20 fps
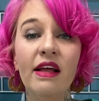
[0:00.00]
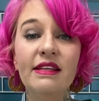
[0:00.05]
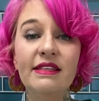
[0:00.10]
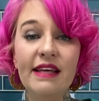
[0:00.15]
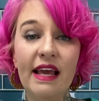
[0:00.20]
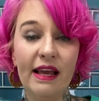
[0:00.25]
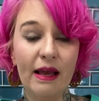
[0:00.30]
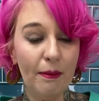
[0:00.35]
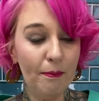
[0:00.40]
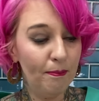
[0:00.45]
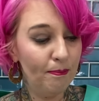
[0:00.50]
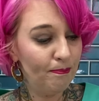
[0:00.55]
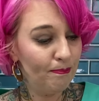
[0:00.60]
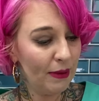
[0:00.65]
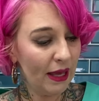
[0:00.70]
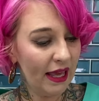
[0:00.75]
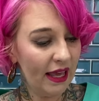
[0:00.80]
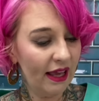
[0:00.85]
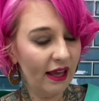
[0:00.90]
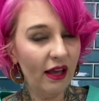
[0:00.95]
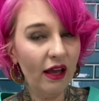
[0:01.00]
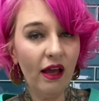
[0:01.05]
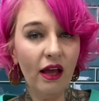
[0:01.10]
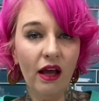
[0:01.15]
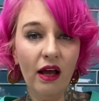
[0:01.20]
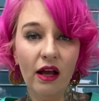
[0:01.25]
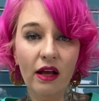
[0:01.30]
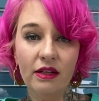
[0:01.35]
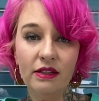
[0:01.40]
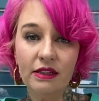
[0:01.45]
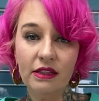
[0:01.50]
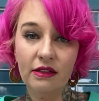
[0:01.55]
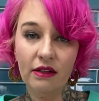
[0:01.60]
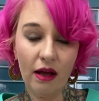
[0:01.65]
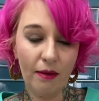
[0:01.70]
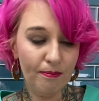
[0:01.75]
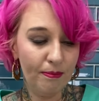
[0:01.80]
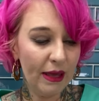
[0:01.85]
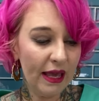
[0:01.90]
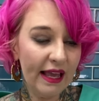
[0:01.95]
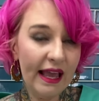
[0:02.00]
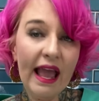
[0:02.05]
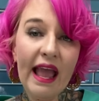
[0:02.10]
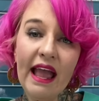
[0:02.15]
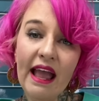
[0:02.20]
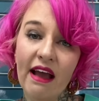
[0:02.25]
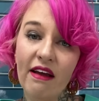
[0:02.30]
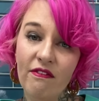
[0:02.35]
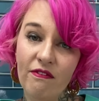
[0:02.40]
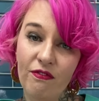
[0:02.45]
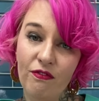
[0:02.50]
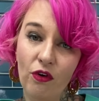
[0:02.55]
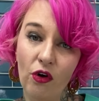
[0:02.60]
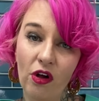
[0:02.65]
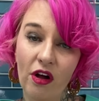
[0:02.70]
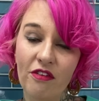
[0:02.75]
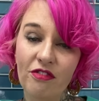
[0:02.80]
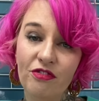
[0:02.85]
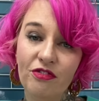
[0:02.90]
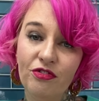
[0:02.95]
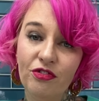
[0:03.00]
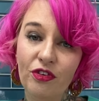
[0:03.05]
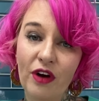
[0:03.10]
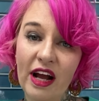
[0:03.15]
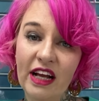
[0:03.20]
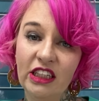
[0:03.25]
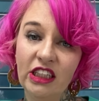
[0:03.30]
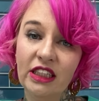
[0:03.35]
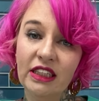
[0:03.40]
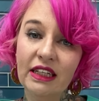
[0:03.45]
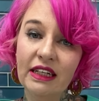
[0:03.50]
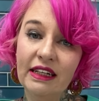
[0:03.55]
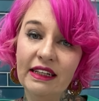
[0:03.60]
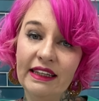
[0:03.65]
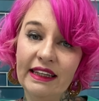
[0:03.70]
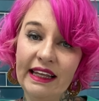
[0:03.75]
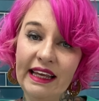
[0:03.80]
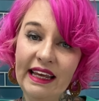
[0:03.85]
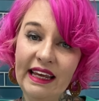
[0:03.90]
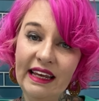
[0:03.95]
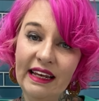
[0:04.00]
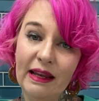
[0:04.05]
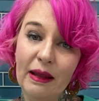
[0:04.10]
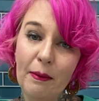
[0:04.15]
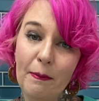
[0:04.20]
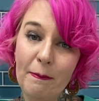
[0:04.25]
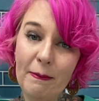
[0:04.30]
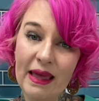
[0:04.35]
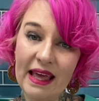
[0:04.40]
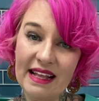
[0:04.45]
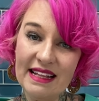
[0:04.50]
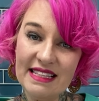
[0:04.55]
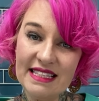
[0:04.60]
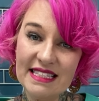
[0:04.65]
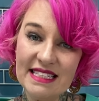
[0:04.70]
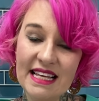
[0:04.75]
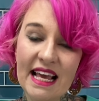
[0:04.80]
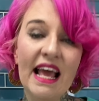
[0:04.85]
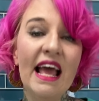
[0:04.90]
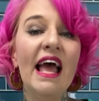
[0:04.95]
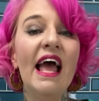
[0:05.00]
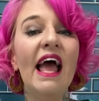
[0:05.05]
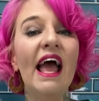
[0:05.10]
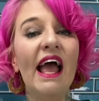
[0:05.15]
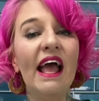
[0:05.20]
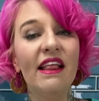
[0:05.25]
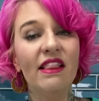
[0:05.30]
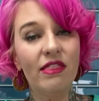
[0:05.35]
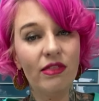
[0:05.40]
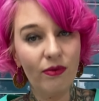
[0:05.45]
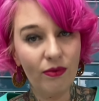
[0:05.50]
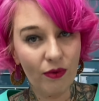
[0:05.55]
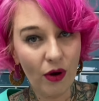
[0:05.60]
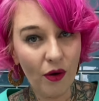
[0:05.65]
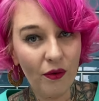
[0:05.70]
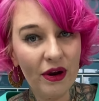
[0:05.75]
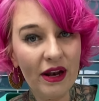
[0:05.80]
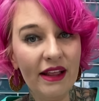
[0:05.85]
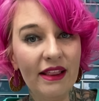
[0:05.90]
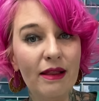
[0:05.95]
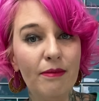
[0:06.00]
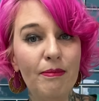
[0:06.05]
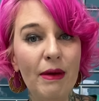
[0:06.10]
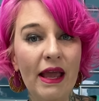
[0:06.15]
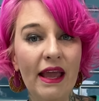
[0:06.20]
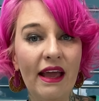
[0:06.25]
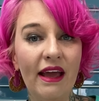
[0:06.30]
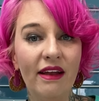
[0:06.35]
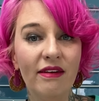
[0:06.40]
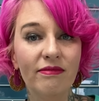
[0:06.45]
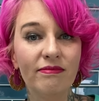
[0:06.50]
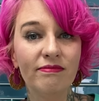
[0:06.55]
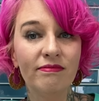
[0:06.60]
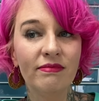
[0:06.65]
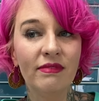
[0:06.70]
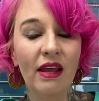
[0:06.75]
take a big handful of fresh, clean mint and throw it in the pan.